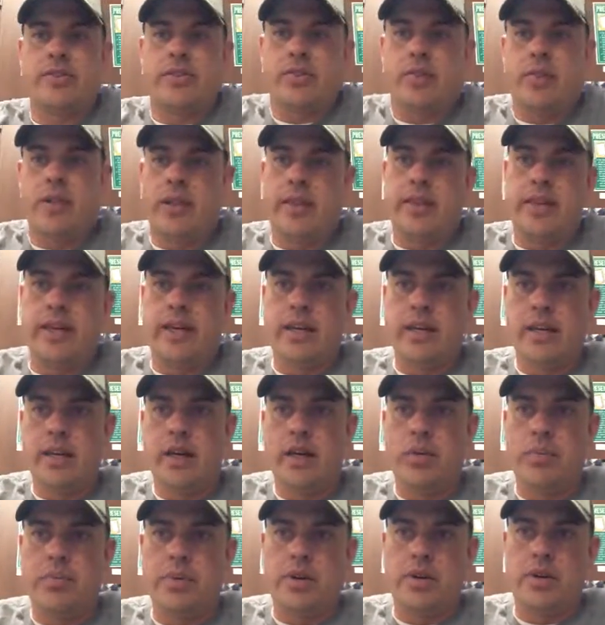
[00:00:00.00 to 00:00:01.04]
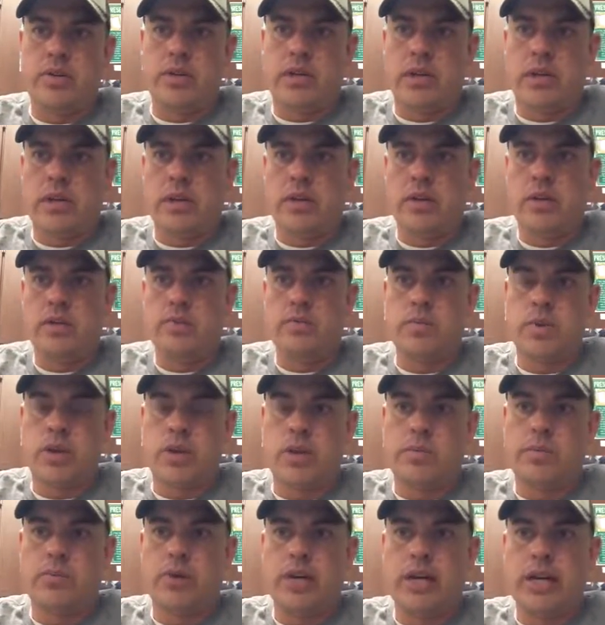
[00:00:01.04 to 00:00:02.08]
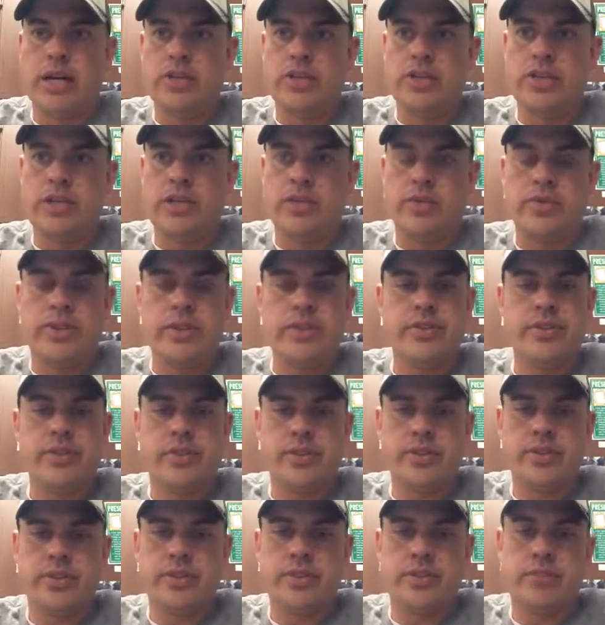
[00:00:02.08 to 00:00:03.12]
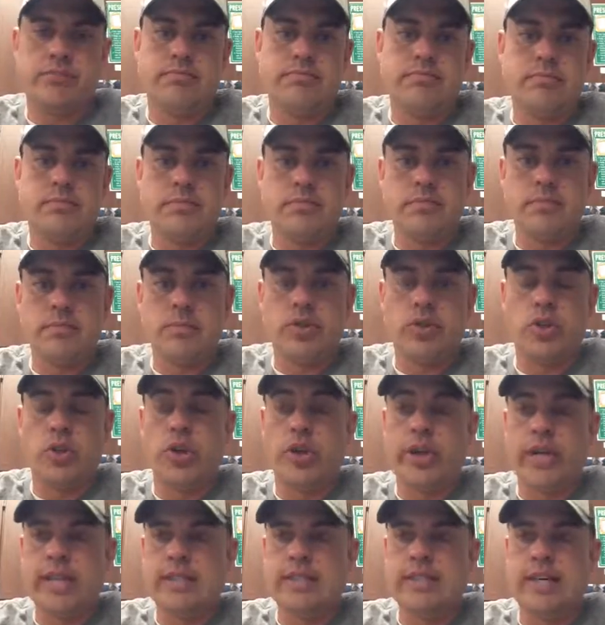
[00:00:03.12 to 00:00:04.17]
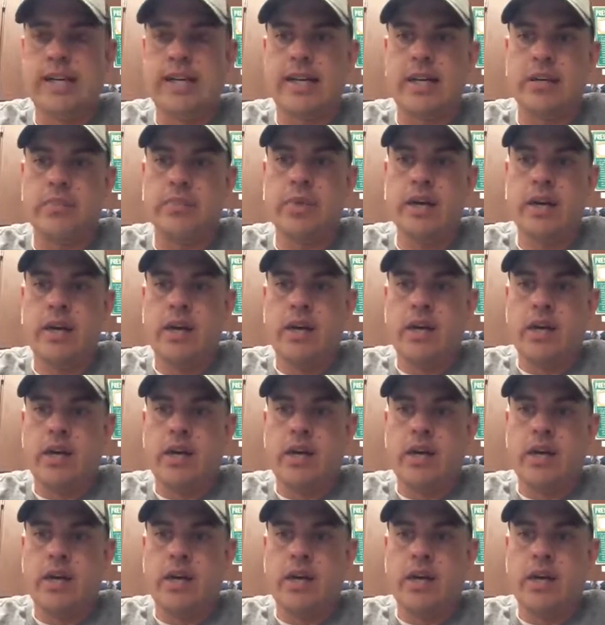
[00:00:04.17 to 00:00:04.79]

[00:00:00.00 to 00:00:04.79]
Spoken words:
So I think it'd help all our project and research learning time,